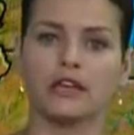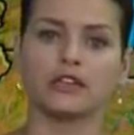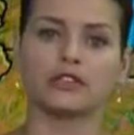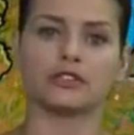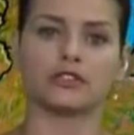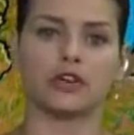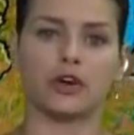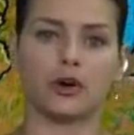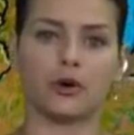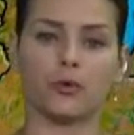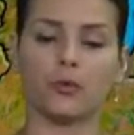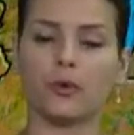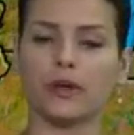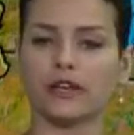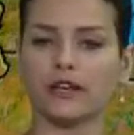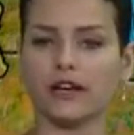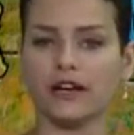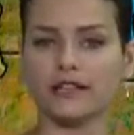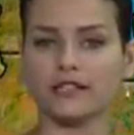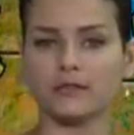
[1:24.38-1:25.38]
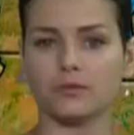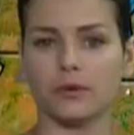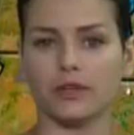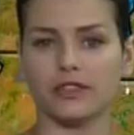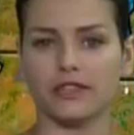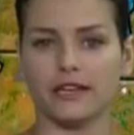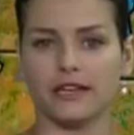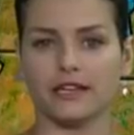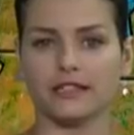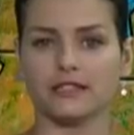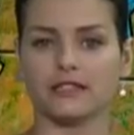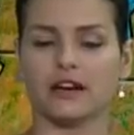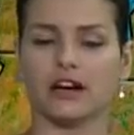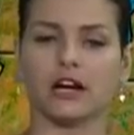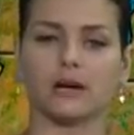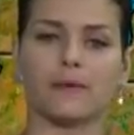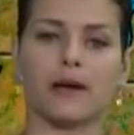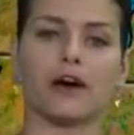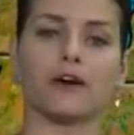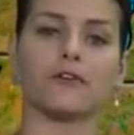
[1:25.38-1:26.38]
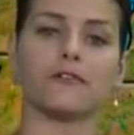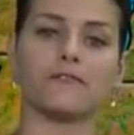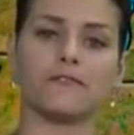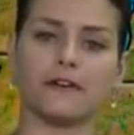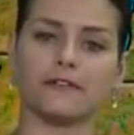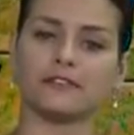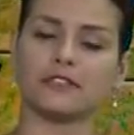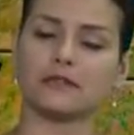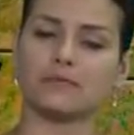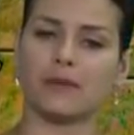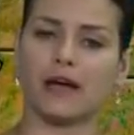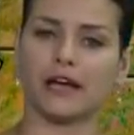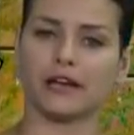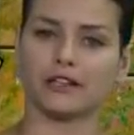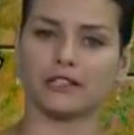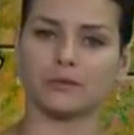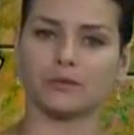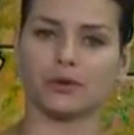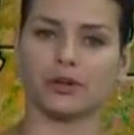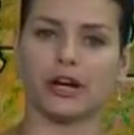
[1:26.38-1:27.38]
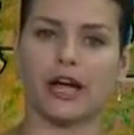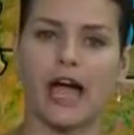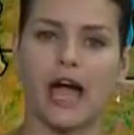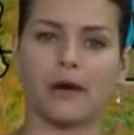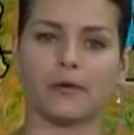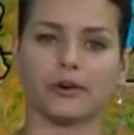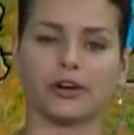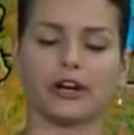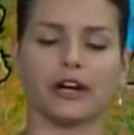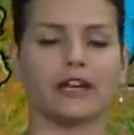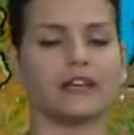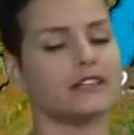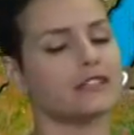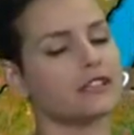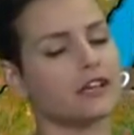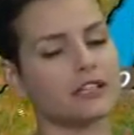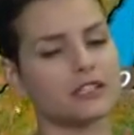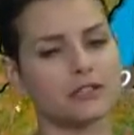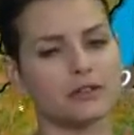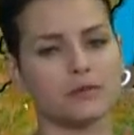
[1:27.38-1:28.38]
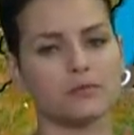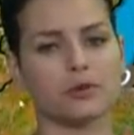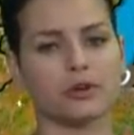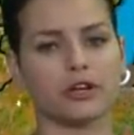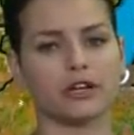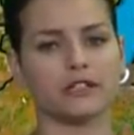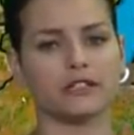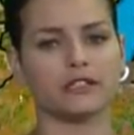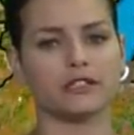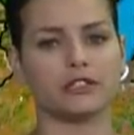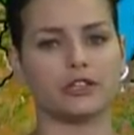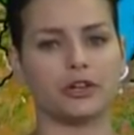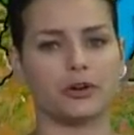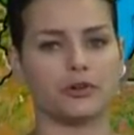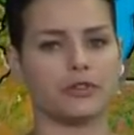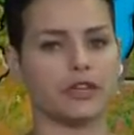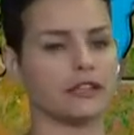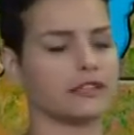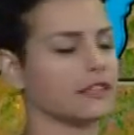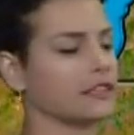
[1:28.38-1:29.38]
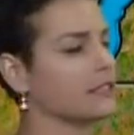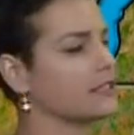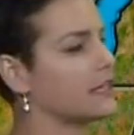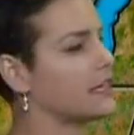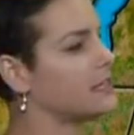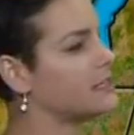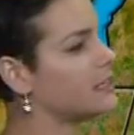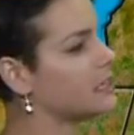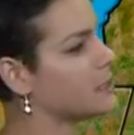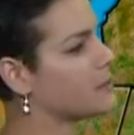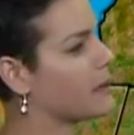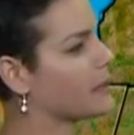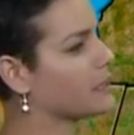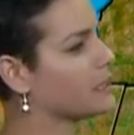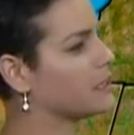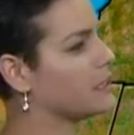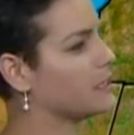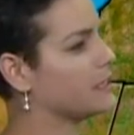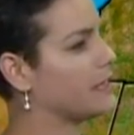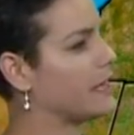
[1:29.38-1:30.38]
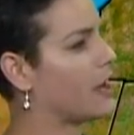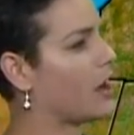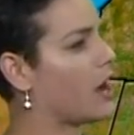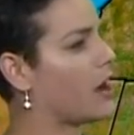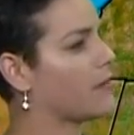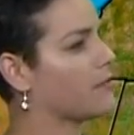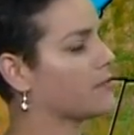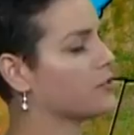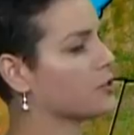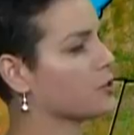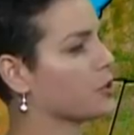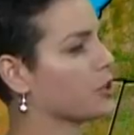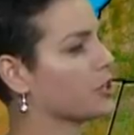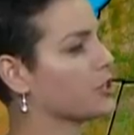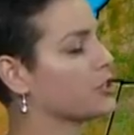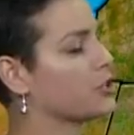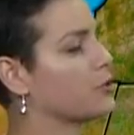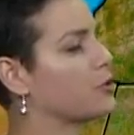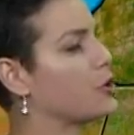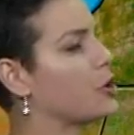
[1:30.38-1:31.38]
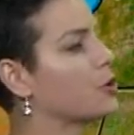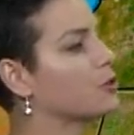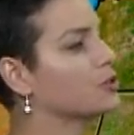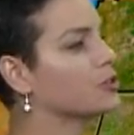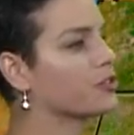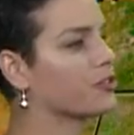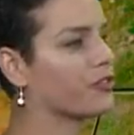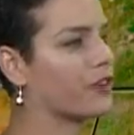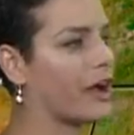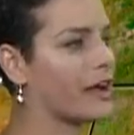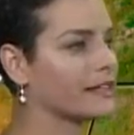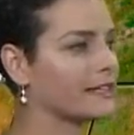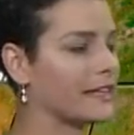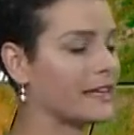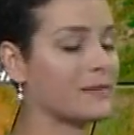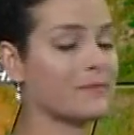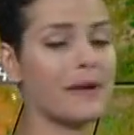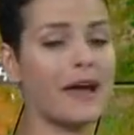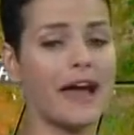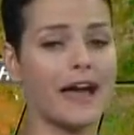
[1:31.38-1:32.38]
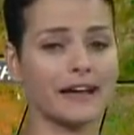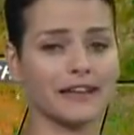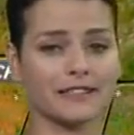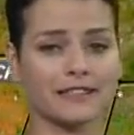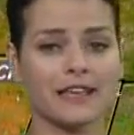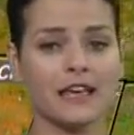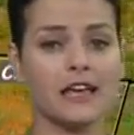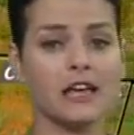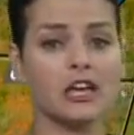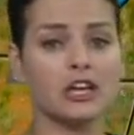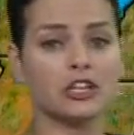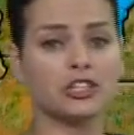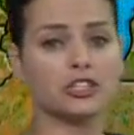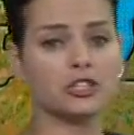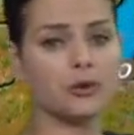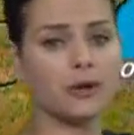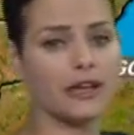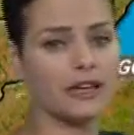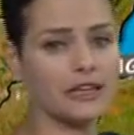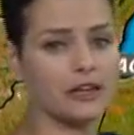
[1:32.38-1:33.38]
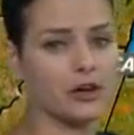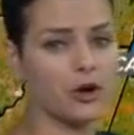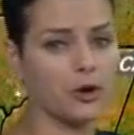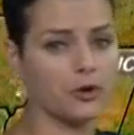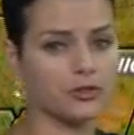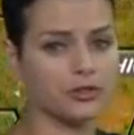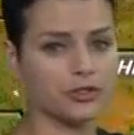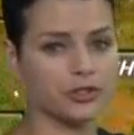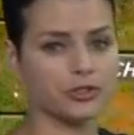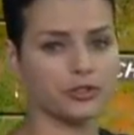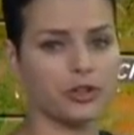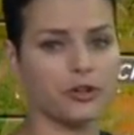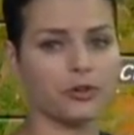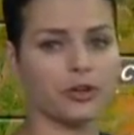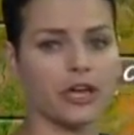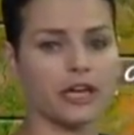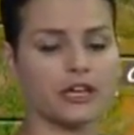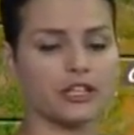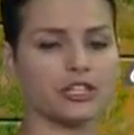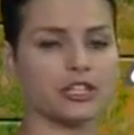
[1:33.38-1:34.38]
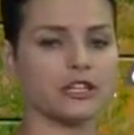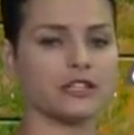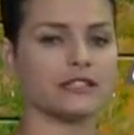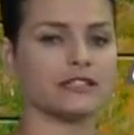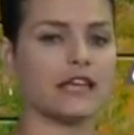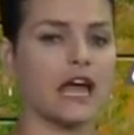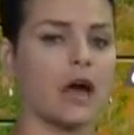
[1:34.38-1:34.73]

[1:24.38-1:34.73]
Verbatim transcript: So wind gusts with this are about 50 miles per hour, and it's also important to note that this is expected to stay offshore, so no direct impacts to any coastal locations.